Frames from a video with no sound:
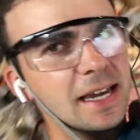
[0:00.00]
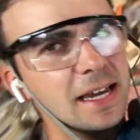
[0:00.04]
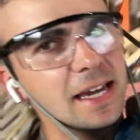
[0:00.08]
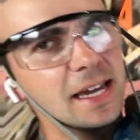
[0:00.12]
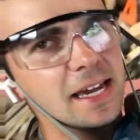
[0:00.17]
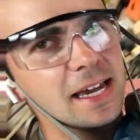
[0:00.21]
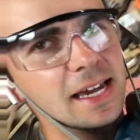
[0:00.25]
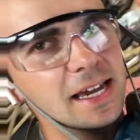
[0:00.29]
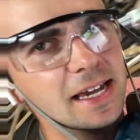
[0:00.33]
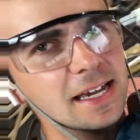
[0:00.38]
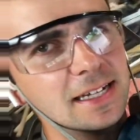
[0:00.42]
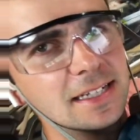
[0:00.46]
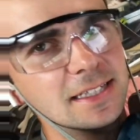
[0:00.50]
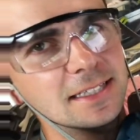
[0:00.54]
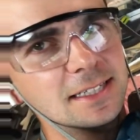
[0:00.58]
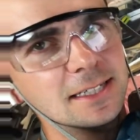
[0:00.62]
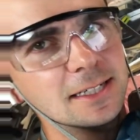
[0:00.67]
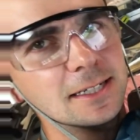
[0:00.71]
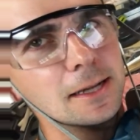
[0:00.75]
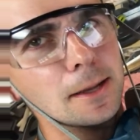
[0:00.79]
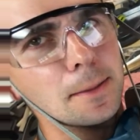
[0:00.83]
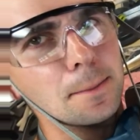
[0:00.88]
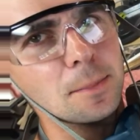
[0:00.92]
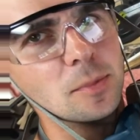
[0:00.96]
and
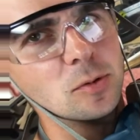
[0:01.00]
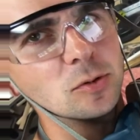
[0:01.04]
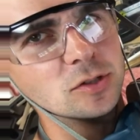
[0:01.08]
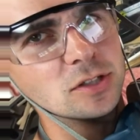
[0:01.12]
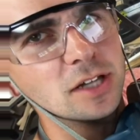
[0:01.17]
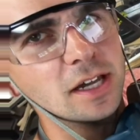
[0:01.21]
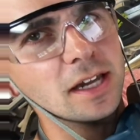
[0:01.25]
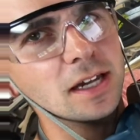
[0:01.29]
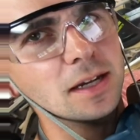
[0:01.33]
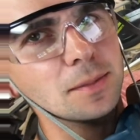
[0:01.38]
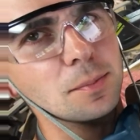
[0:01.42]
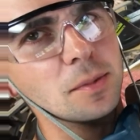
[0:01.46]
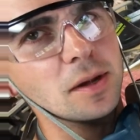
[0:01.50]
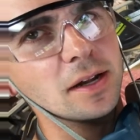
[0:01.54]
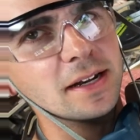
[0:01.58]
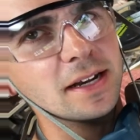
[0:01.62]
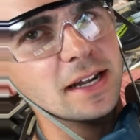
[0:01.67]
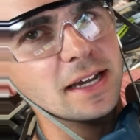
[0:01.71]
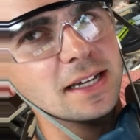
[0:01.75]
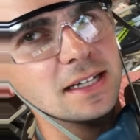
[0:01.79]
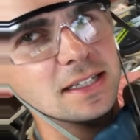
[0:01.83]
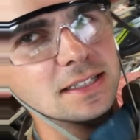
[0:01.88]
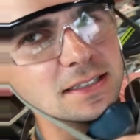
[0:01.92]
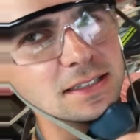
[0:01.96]
Mosaic
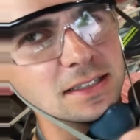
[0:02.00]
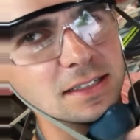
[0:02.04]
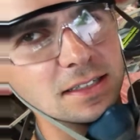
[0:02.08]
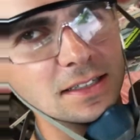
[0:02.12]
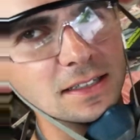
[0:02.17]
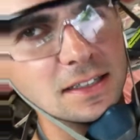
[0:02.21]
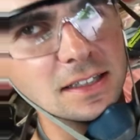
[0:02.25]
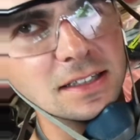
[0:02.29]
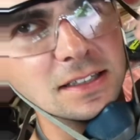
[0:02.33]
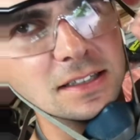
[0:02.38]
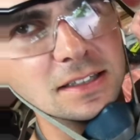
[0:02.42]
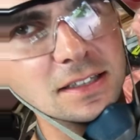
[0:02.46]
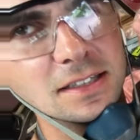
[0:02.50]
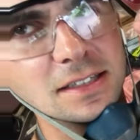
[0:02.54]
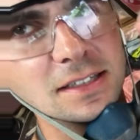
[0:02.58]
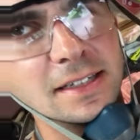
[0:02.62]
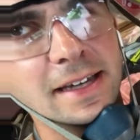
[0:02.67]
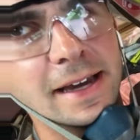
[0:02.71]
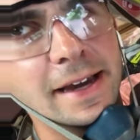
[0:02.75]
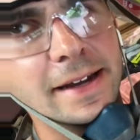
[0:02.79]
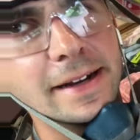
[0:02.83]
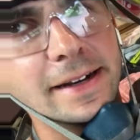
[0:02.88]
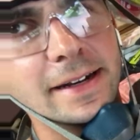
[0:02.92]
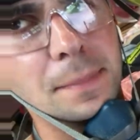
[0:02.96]
Mondays need to
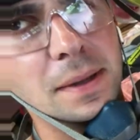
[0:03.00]
get